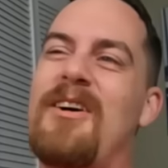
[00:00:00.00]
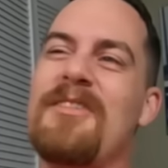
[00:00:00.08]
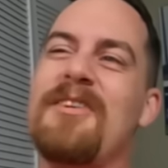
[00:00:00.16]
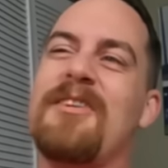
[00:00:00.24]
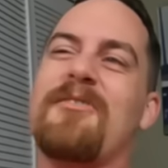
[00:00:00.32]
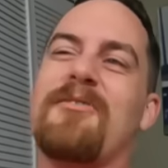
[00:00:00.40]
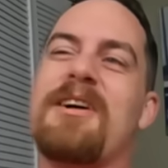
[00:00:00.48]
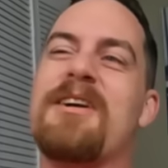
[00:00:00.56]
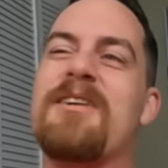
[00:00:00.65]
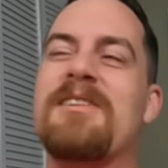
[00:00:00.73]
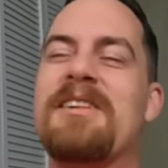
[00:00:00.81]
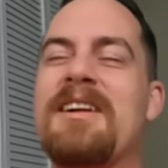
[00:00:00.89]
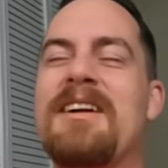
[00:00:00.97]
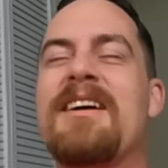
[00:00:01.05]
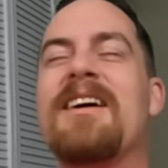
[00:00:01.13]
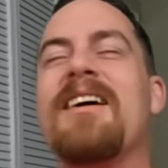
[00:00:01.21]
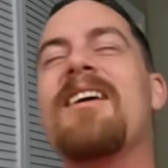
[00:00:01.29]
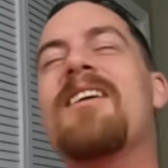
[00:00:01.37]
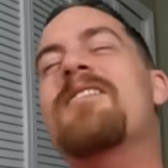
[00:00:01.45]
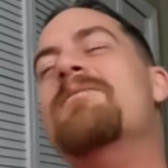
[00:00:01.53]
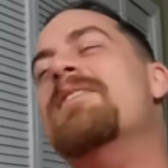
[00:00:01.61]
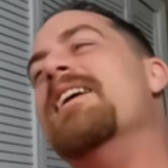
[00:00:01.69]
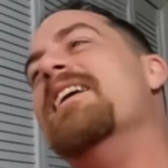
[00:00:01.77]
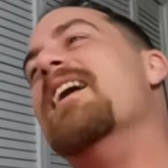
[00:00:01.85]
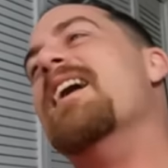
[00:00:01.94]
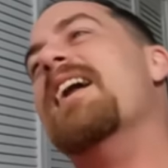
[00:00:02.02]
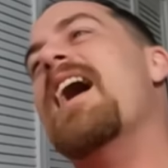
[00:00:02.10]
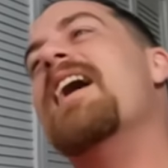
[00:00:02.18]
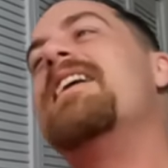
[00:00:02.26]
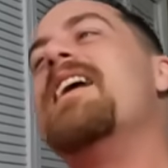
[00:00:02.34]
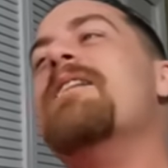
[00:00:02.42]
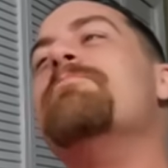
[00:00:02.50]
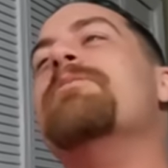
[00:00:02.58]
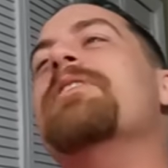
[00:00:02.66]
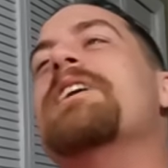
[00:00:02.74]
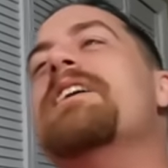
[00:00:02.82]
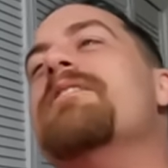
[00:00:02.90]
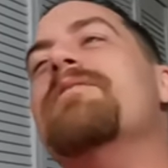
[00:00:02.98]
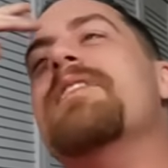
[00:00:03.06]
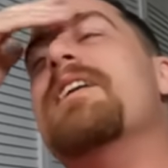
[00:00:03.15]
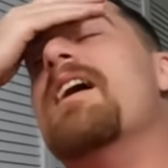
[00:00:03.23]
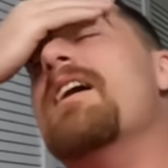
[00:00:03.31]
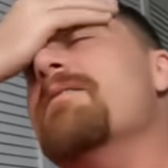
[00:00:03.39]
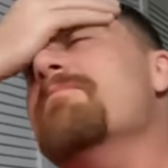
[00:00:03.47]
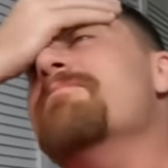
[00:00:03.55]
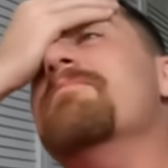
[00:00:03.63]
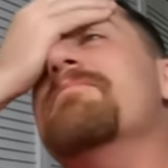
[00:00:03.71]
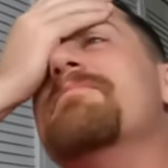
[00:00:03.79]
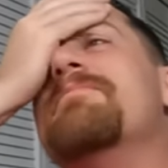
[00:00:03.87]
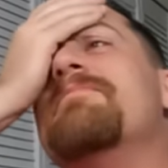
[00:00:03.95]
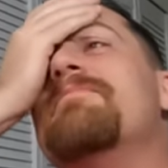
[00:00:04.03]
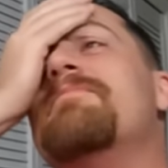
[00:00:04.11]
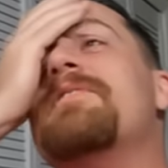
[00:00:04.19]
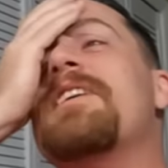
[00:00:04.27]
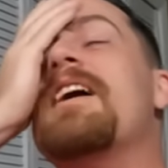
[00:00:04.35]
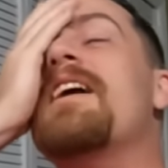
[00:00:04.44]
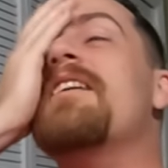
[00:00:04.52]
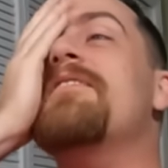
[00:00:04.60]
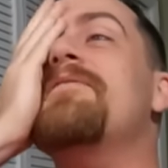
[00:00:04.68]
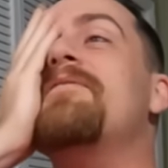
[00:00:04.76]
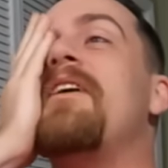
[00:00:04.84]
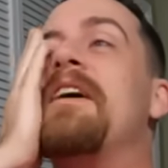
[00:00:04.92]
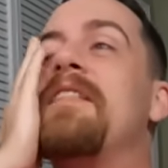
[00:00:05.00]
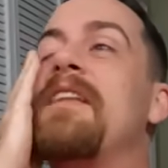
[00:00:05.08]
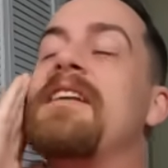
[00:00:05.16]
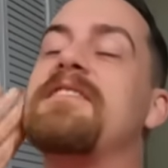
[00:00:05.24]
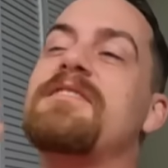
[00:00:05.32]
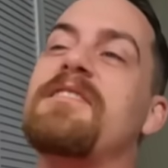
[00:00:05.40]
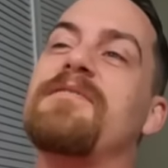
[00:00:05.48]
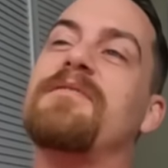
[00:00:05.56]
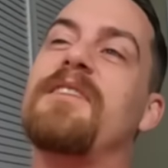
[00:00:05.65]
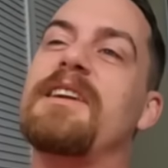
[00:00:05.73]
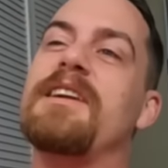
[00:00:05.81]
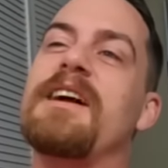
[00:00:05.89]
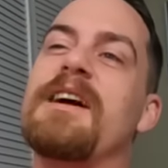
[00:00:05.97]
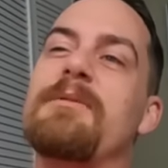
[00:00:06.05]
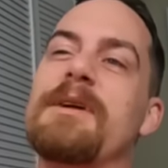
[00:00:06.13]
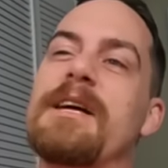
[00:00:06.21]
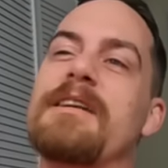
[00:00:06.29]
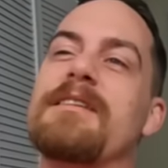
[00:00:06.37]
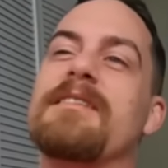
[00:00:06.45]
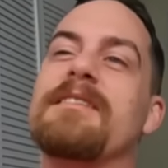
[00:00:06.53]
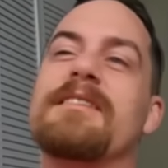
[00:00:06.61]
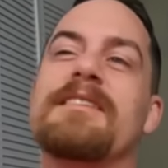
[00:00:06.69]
on the grill. Oh my god, I can't believe that I am that I find that stuff funny now, man.